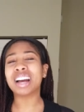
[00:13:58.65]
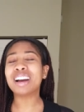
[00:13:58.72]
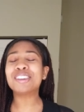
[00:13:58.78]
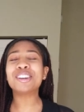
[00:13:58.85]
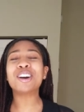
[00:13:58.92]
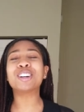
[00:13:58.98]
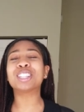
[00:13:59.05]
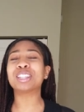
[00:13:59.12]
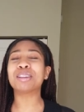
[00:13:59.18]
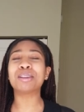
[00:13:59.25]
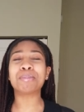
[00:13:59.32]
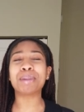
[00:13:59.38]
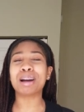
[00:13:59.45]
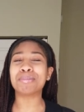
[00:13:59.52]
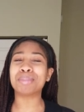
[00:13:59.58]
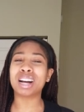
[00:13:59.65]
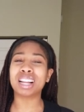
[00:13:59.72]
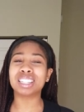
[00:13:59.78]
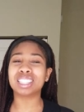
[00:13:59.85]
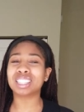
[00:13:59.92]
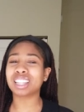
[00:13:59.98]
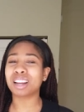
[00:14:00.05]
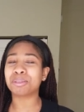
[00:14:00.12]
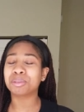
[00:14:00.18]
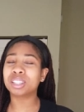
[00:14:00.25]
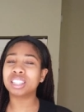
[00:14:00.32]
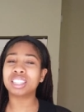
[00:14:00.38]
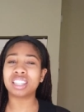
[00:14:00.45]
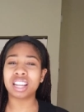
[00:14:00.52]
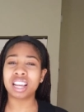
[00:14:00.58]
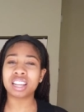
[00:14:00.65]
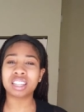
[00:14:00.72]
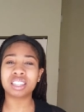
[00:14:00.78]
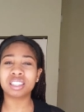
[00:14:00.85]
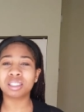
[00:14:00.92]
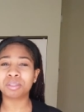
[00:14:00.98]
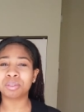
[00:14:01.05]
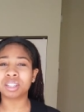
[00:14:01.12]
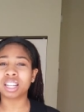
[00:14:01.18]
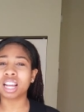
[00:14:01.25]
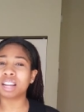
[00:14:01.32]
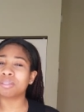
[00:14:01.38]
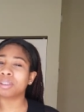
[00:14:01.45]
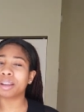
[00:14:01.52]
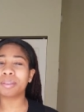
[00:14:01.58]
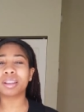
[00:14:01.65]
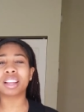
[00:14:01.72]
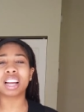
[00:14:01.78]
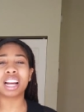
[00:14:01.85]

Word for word: I don't know, something about Molly's like really negative and like very